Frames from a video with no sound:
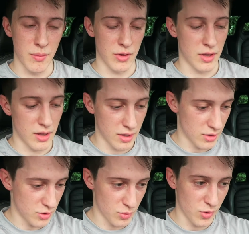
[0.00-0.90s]
But yeah,
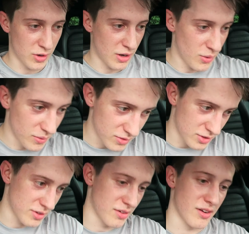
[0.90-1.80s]
good workout.
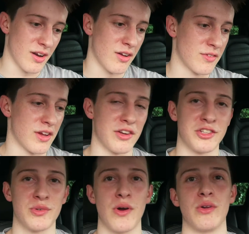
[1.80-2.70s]
I love getting a
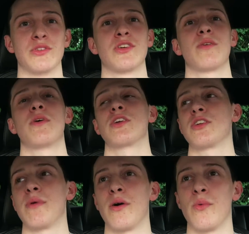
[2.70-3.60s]
sweat on so much,
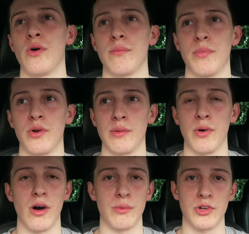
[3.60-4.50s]
no matter what body
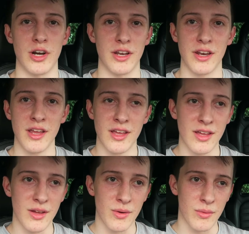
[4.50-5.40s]
part I'm training,
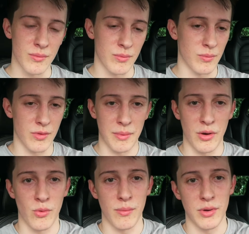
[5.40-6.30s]
no
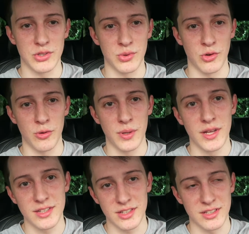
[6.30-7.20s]
matter what muscle group.
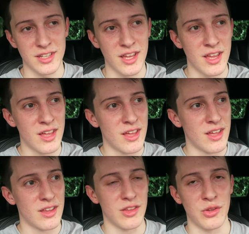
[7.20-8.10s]
It's just
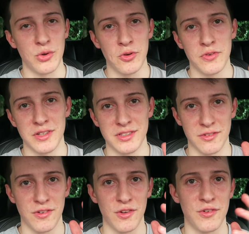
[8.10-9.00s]
the endorphins
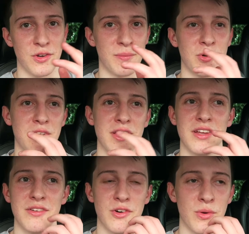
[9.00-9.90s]
that flow through your body
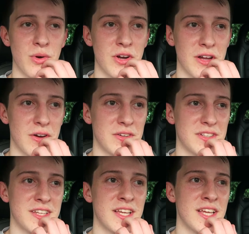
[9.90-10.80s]
for a
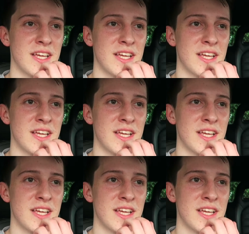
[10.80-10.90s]
workout.